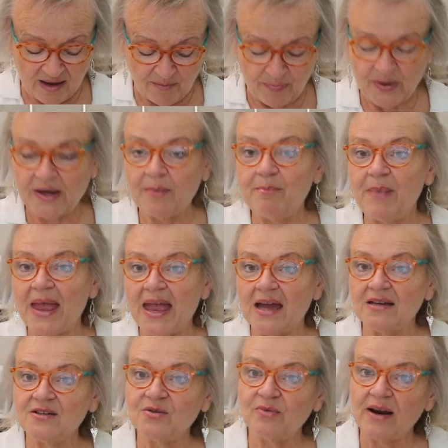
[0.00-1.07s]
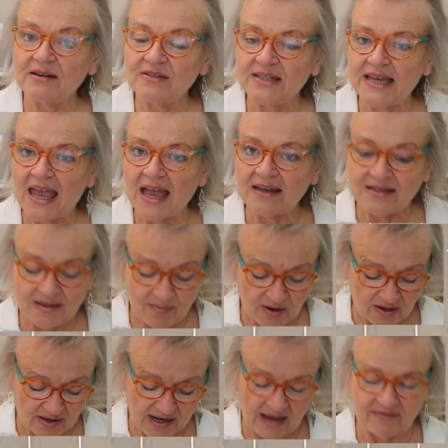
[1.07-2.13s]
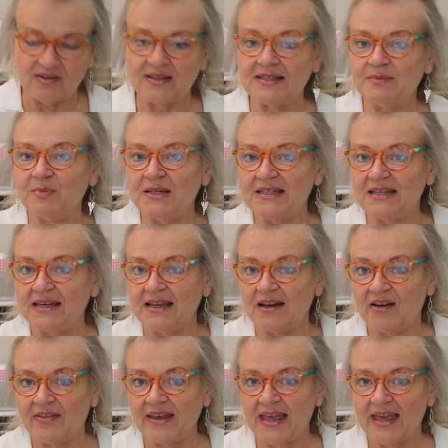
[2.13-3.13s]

put a band around a candy bar and have this be sitting on the